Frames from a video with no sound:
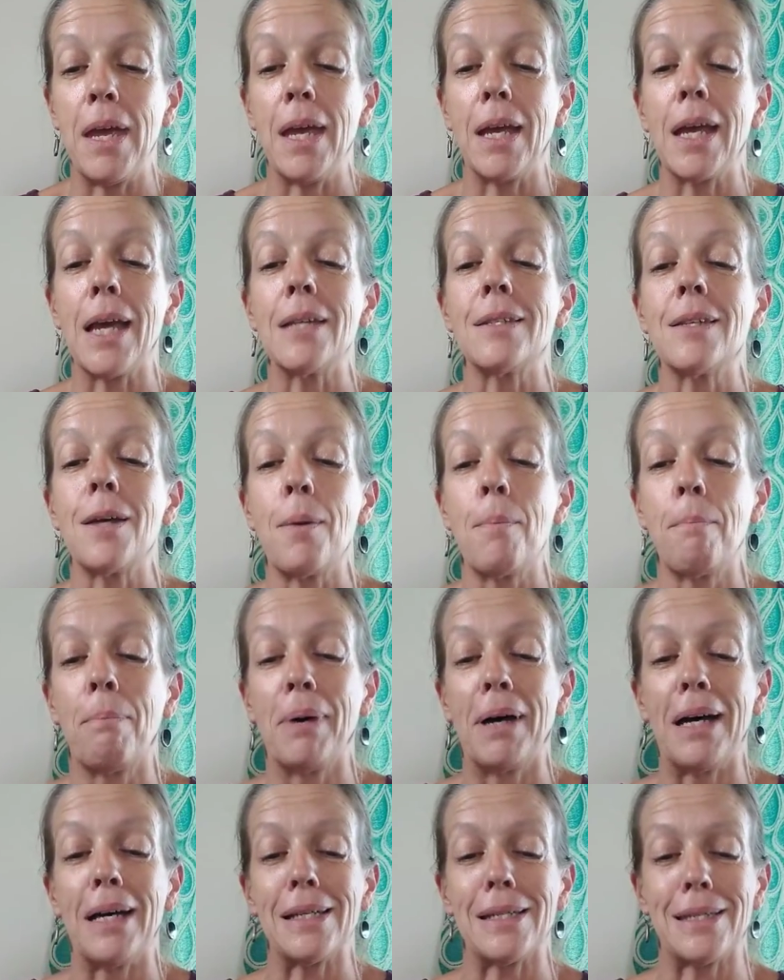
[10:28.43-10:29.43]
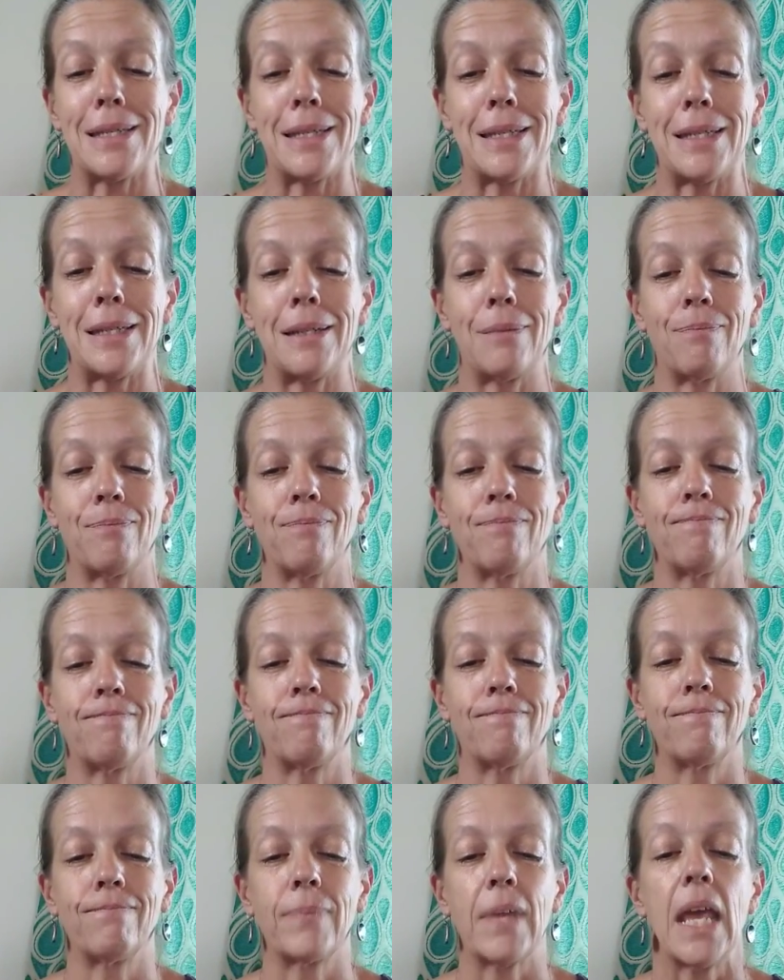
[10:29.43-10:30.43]
Ah, here he is now. Doc, you
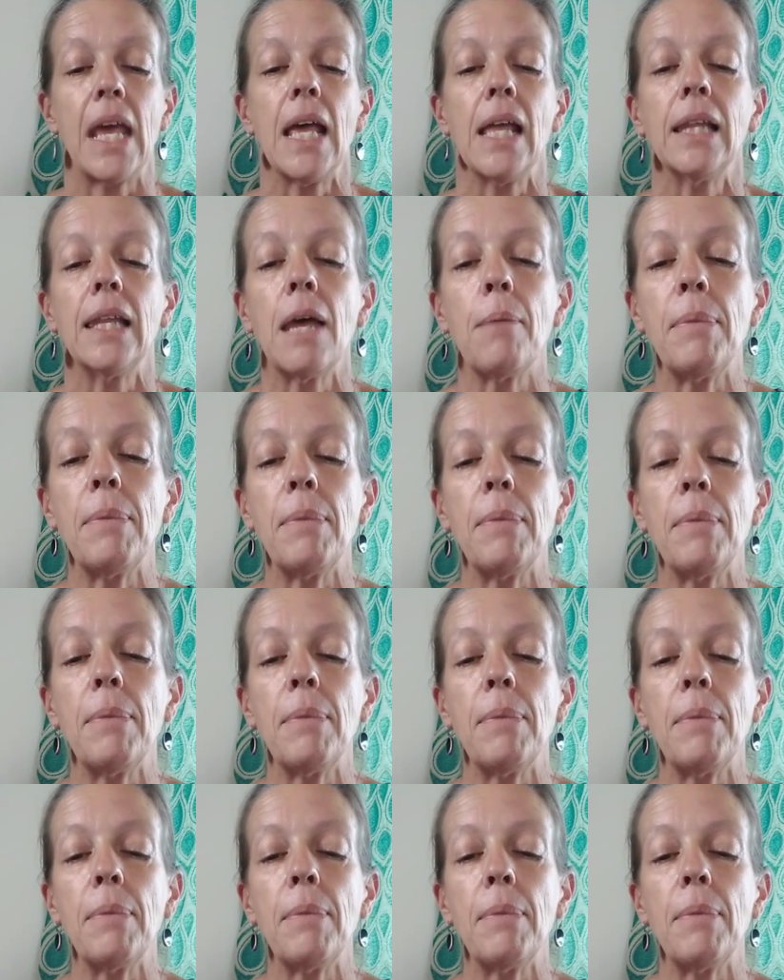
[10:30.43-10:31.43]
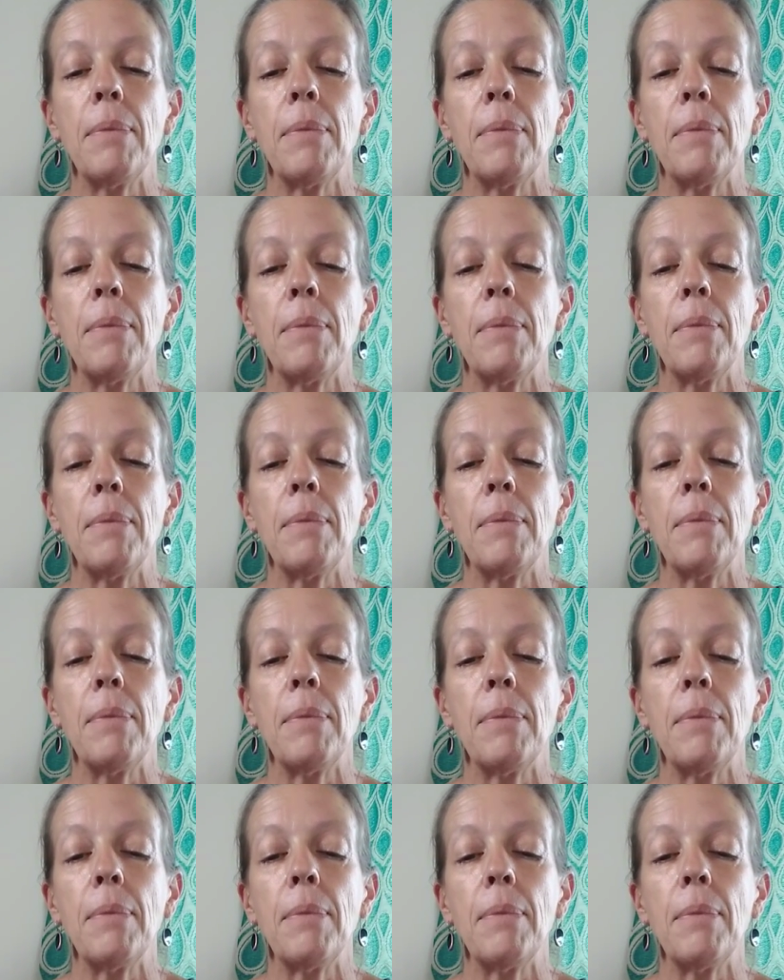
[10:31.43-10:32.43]
really are kind to travel so far
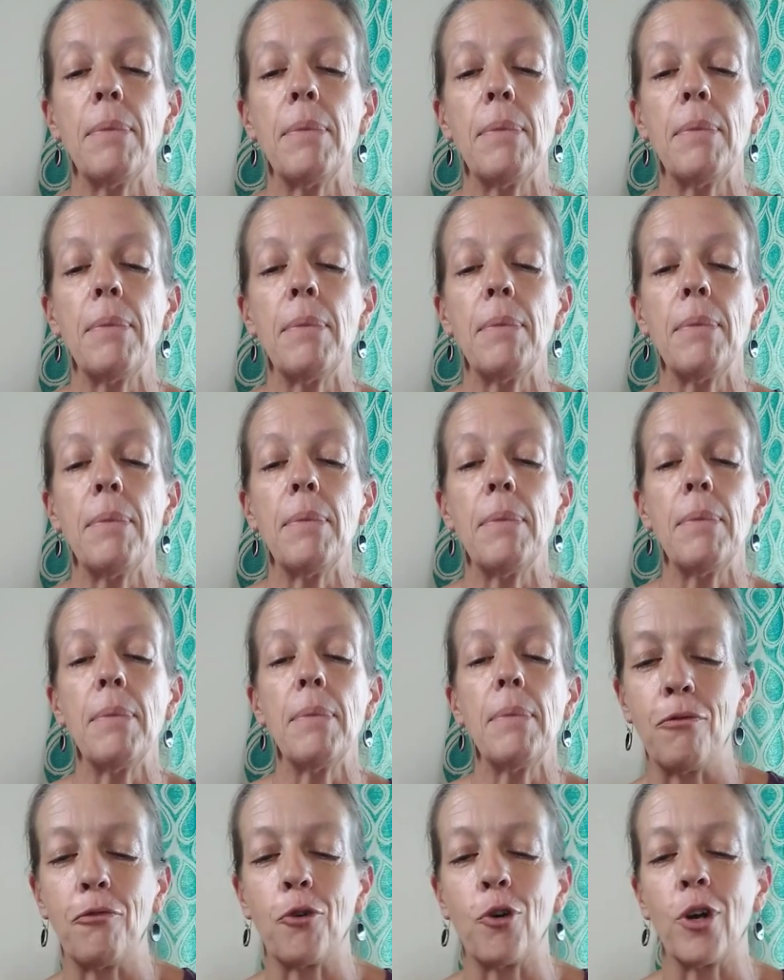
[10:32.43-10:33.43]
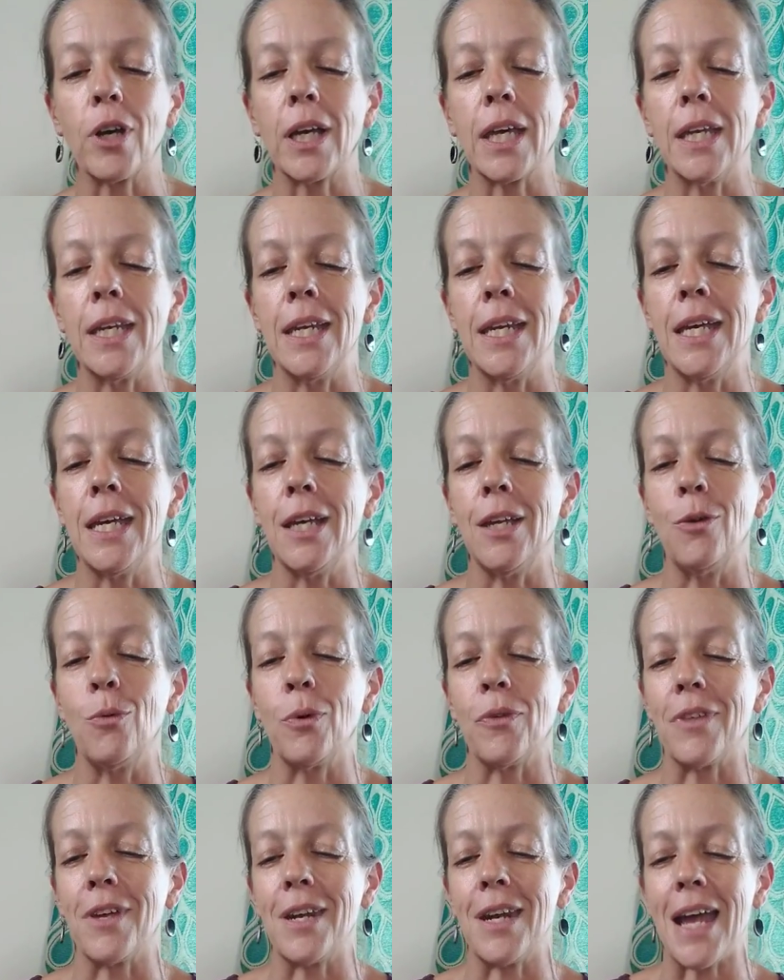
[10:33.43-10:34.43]
into space. There's your patient, the
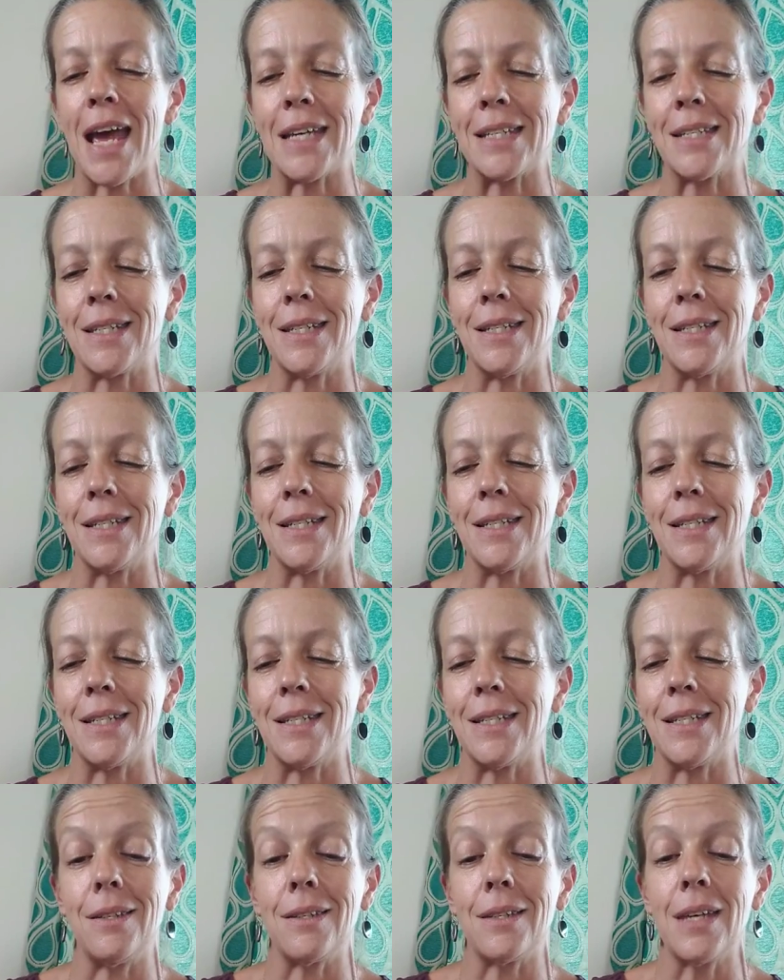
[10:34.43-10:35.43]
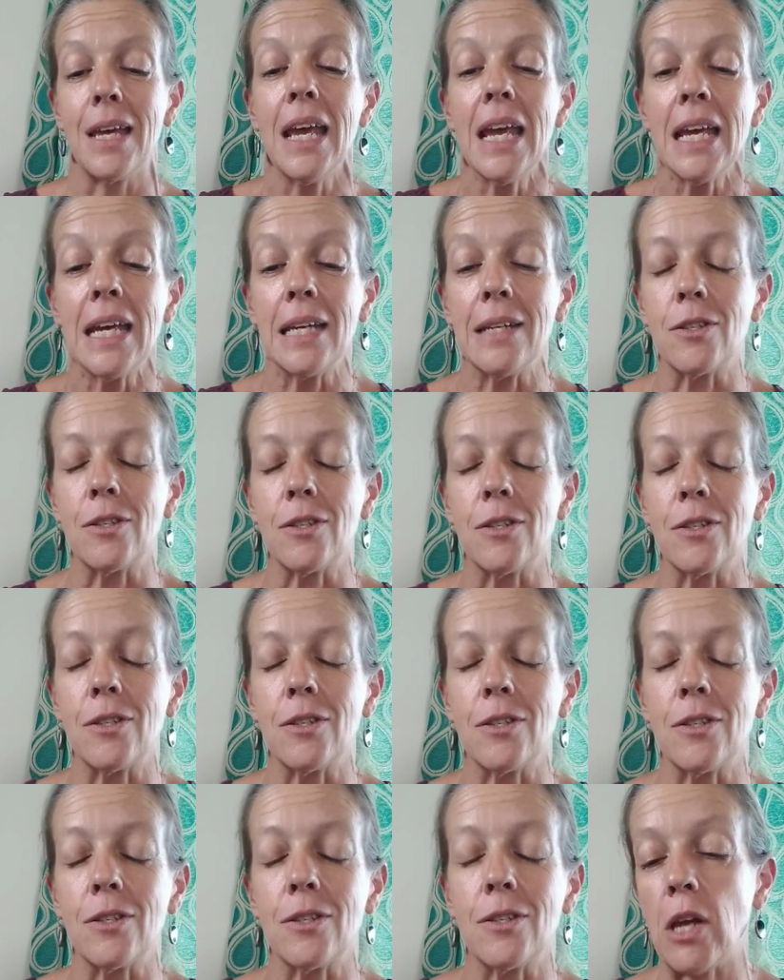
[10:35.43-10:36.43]
Knid with the purple behind. Do
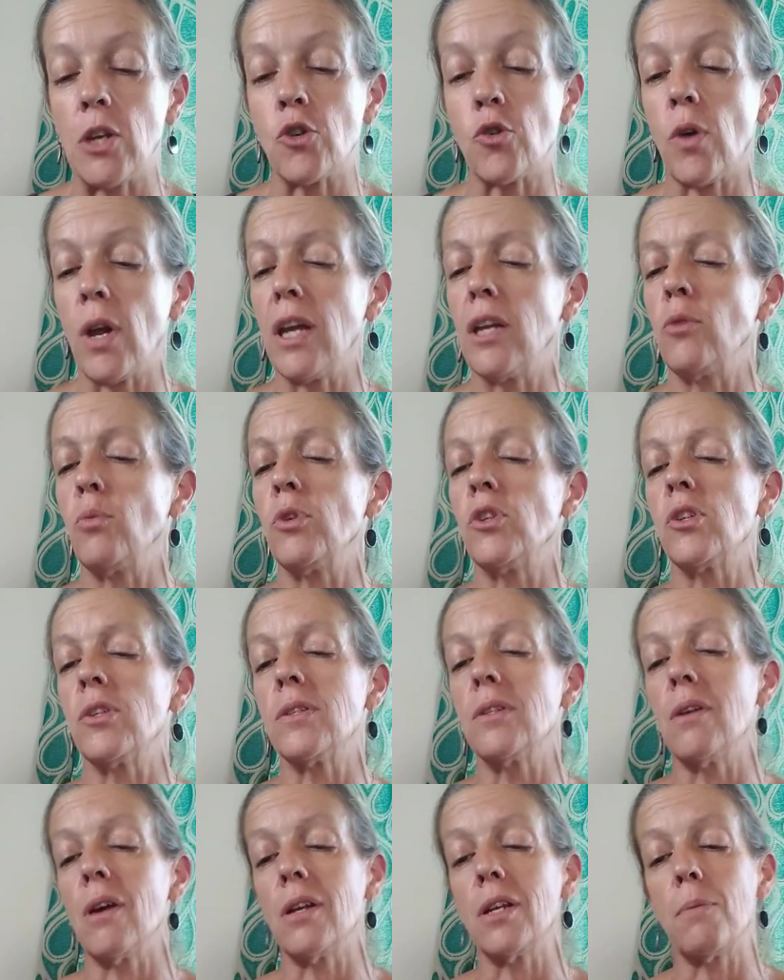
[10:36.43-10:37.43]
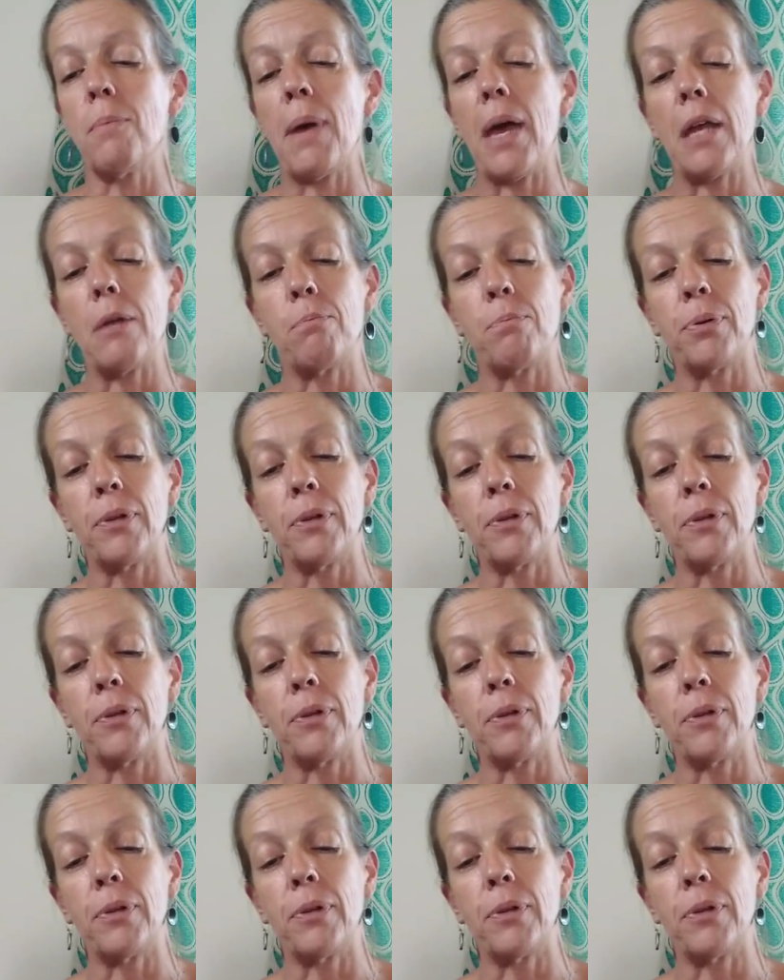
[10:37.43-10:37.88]
you think it's a desperate case?